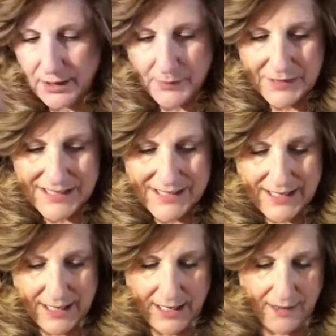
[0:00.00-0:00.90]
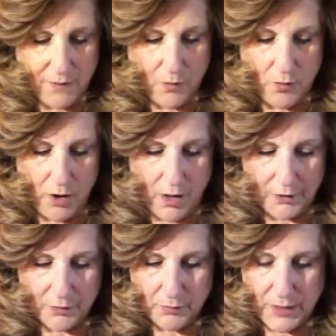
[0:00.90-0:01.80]
going to be sitting in the
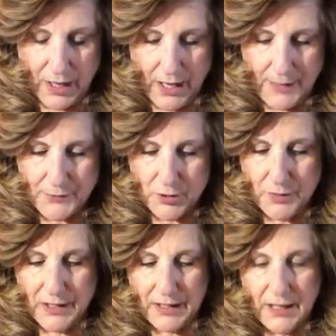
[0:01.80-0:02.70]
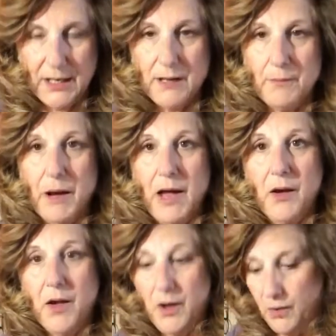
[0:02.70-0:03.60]
water when I'm doing it in
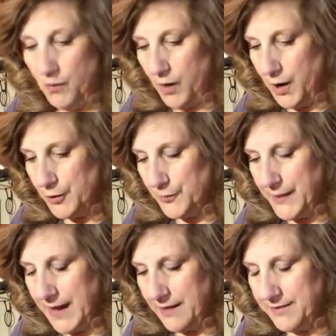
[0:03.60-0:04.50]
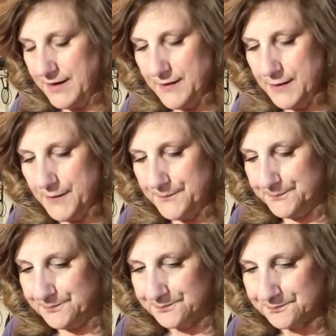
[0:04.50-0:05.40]
my water bath in the
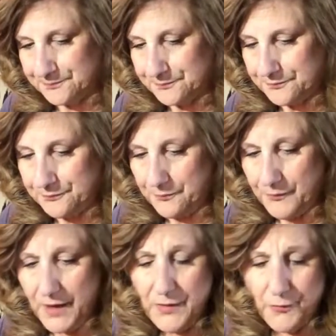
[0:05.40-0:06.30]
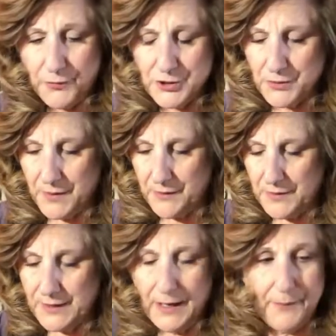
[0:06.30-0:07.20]
refrigerator. Oh,
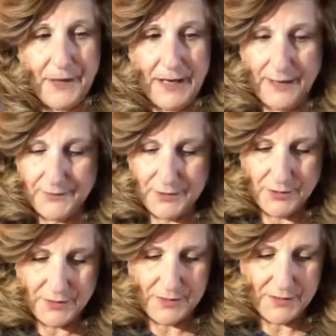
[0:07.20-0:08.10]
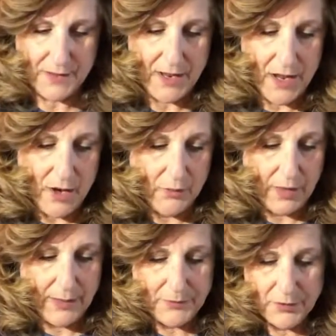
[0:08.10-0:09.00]
then I'm going to have to do it this way. When
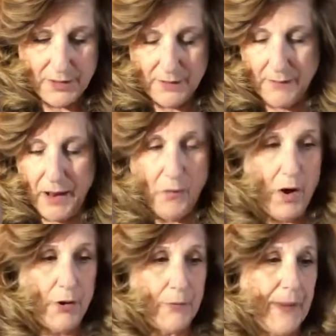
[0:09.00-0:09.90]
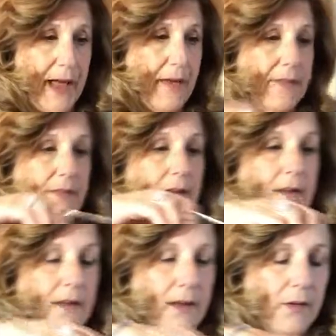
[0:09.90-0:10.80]
I'm doing it in my water bath
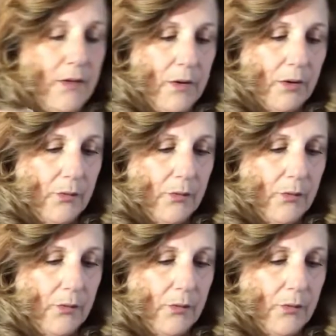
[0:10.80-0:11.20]
in the